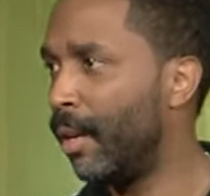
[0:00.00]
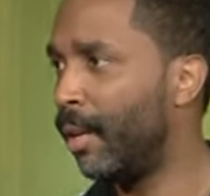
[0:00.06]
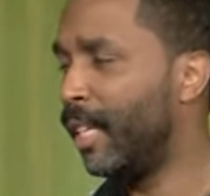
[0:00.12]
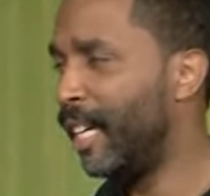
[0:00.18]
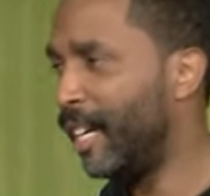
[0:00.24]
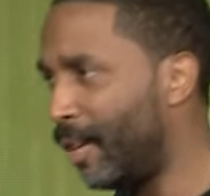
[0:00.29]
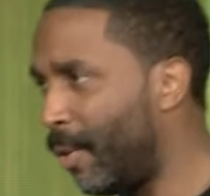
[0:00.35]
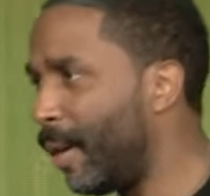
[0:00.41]

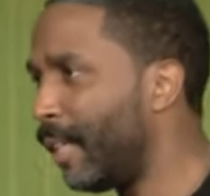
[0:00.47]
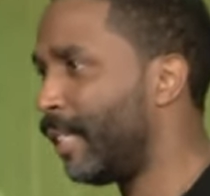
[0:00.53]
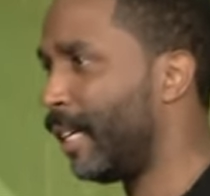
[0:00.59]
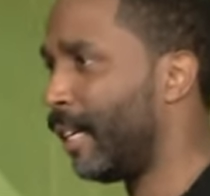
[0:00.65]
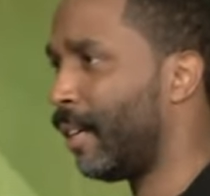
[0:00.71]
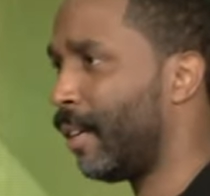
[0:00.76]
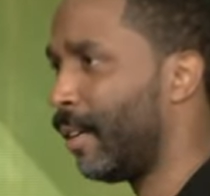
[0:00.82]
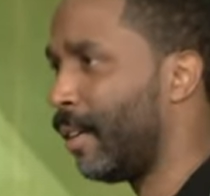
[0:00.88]
The
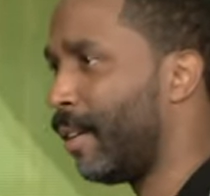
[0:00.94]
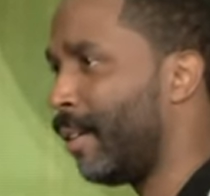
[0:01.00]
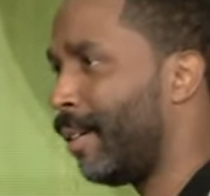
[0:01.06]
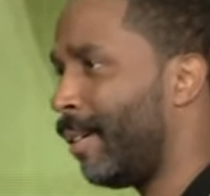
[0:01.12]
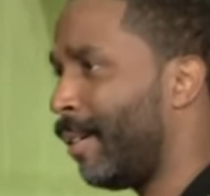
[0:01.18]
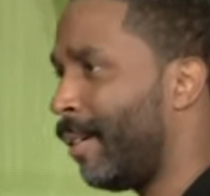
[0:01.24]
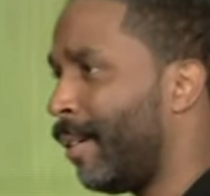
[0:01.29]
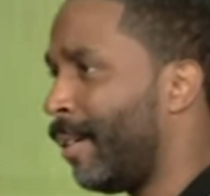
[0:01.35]
anointing
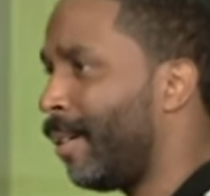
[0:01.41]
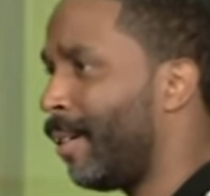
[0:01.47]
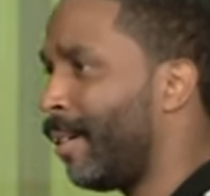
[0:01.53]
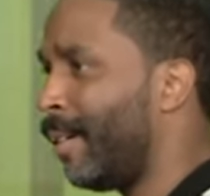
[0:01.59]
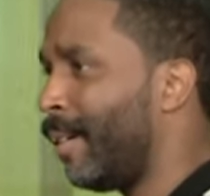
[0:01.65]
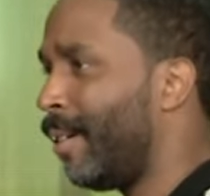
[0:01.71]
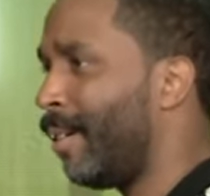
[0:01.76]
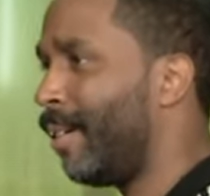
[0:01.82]

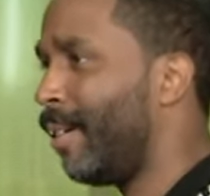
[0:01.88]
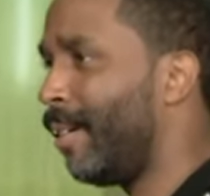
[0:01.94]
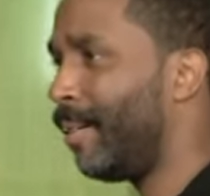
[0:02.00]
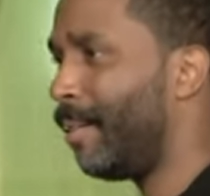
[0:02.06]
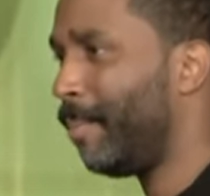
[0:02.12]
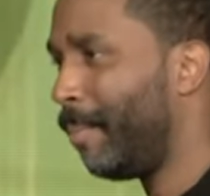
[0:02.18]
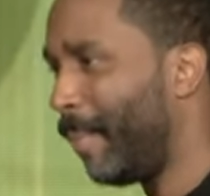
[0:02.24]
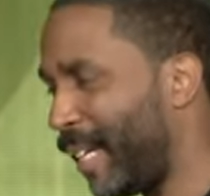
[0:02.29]

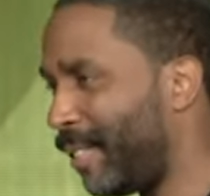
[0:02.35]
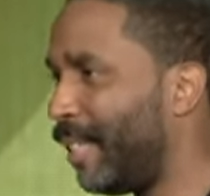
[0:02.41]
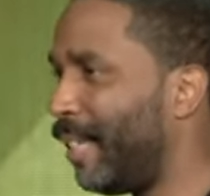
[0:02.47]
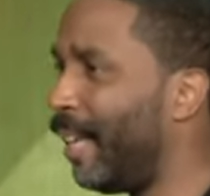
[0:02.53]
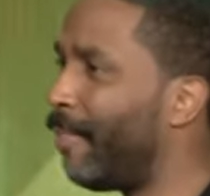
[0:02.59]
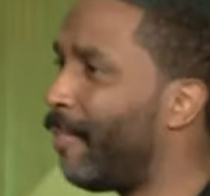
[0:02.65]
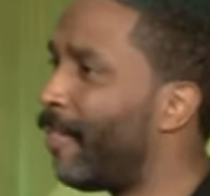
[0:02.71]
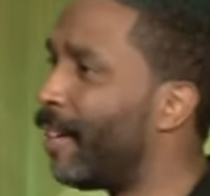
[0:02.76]
makes the
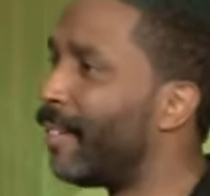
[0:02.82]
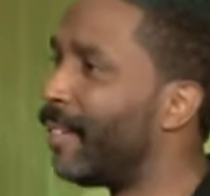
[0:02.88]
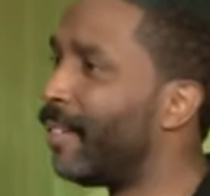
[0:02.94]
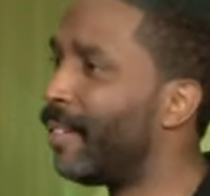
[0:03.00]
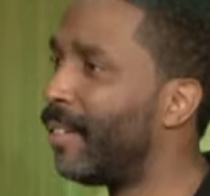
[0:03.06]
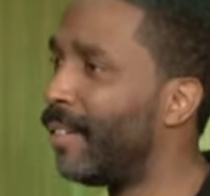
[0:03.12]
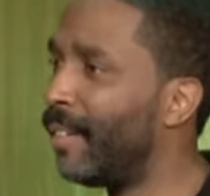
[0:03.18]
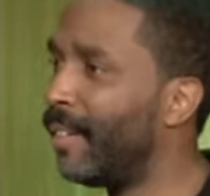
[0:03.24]

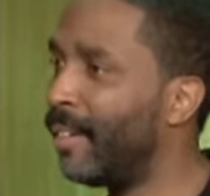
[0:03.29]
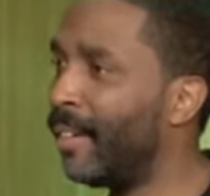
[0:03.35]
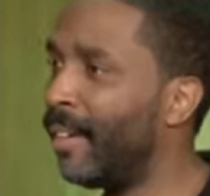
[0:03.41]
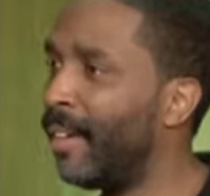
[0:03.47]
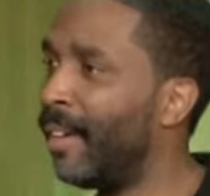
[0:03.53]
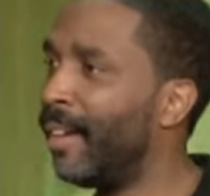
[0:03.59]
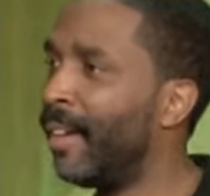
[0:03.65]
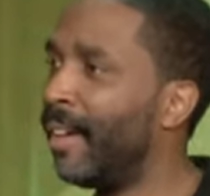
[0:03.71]
difference.
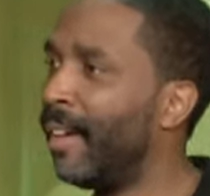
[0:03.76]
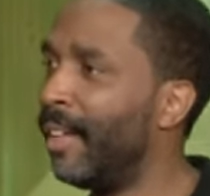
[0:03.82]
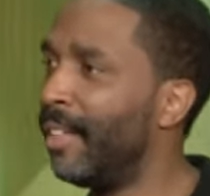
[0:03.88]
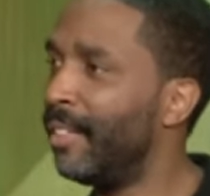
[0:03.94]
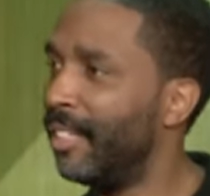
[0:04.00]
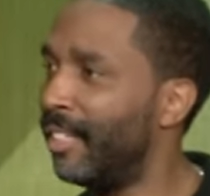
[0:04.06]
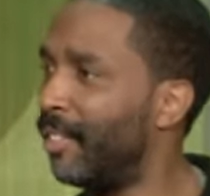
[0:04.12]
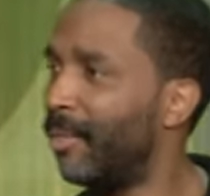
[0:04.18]

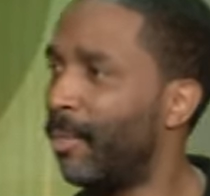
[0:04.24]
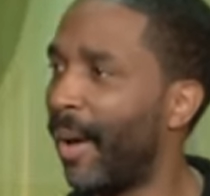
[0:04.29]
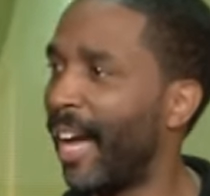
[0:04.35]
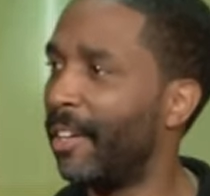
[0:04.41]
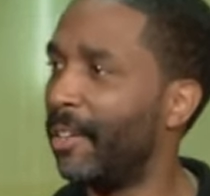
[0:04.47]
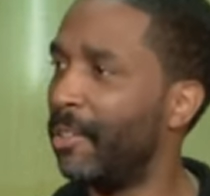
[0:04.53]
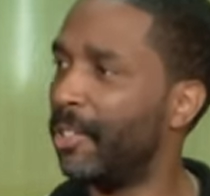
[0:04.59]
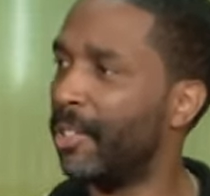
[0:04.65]
This is why
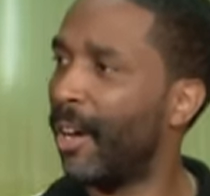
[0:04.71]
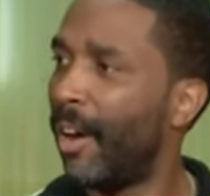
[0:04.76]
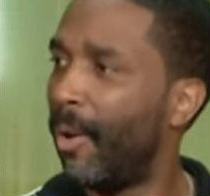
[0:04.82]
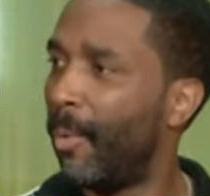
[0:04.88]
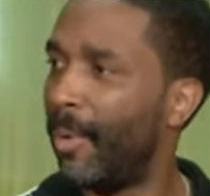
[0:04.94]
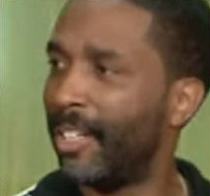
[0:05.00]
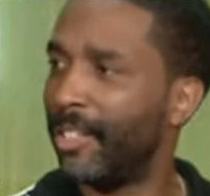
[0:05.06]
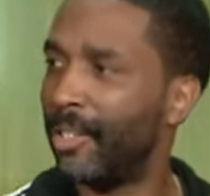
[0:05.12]
you should
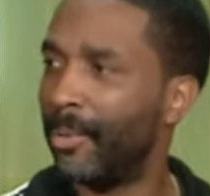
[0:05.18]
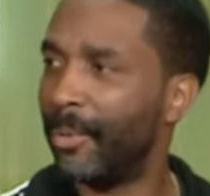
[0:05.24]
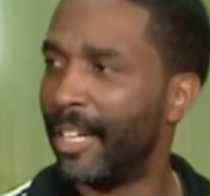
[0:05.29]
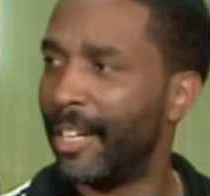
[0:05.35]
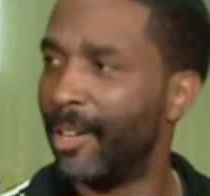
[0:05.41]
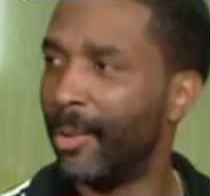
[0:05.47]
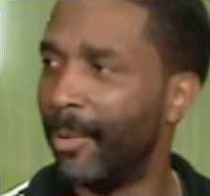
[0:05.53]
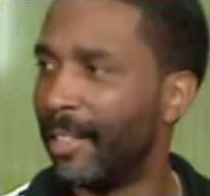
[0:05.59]
always do an
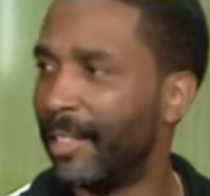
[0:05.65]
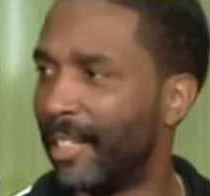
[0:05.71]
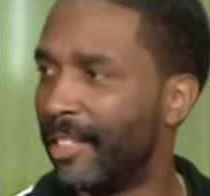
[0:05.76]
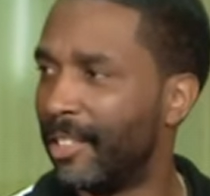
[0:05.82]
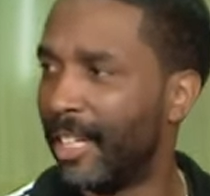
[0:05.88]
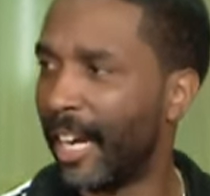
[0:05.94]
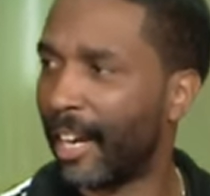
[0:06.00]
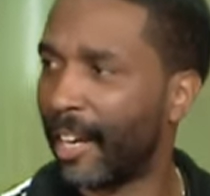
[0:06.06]
anointing
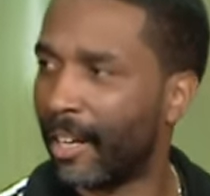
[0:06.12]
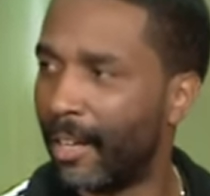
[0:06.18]
check.